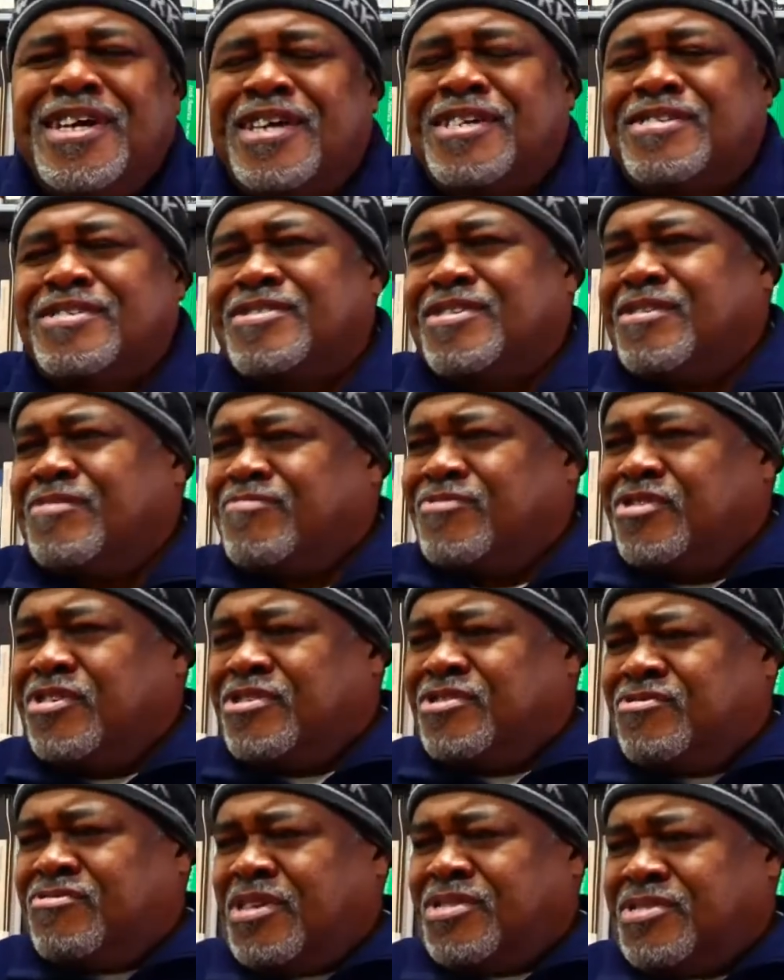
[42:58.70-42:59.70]
he had a, a,
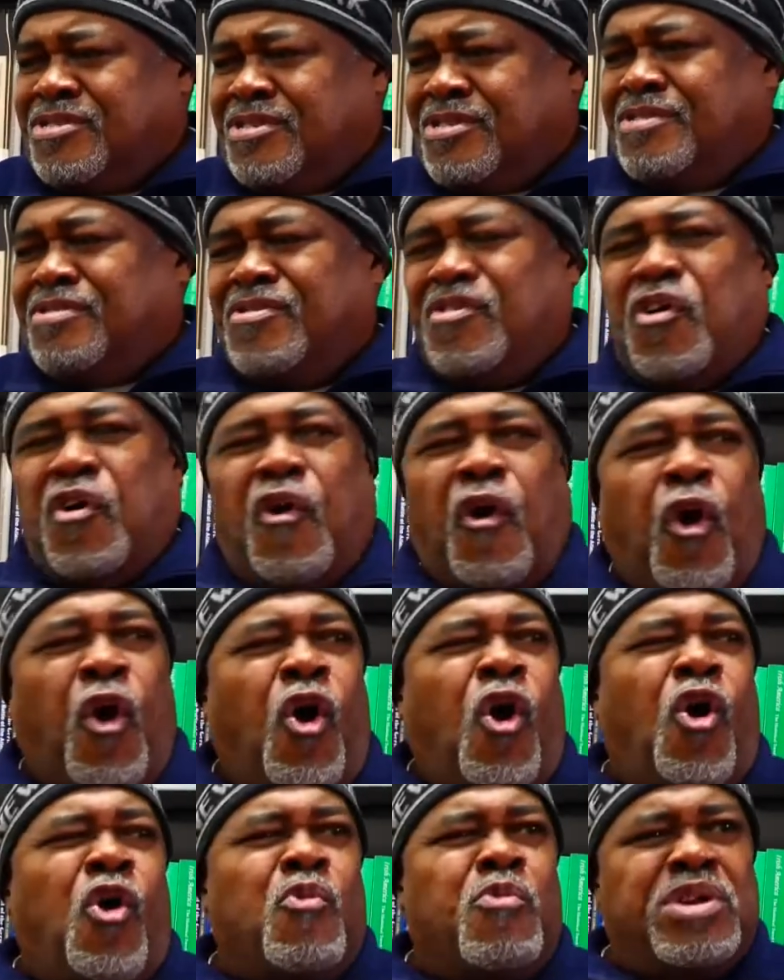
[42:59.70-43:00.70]
a dresser
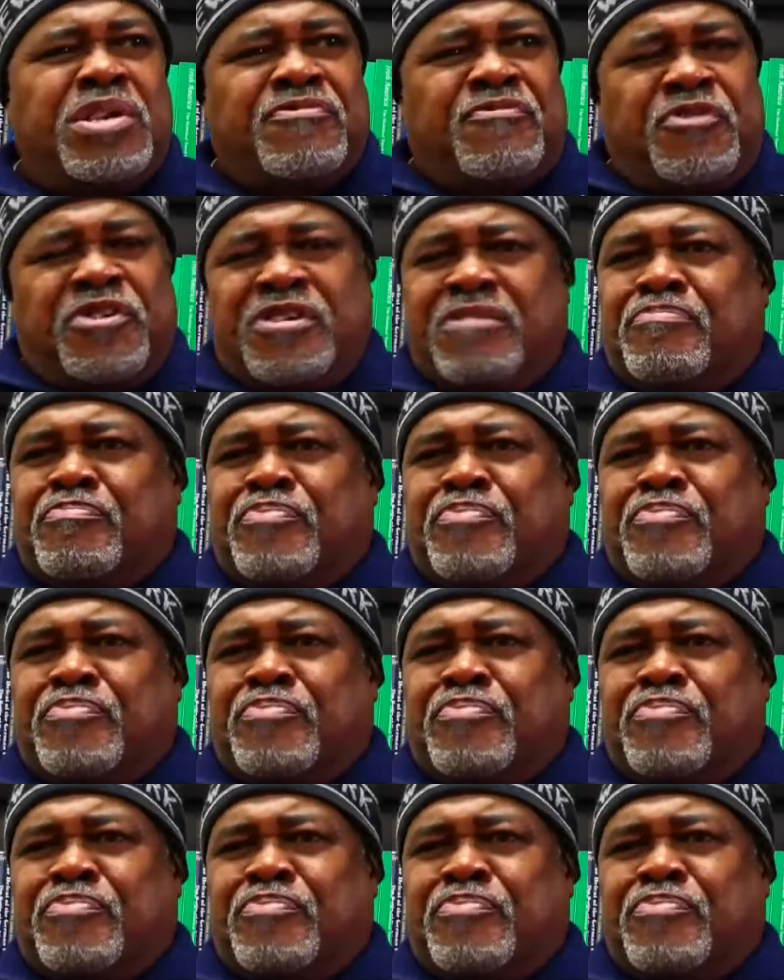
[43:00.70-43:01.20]
always full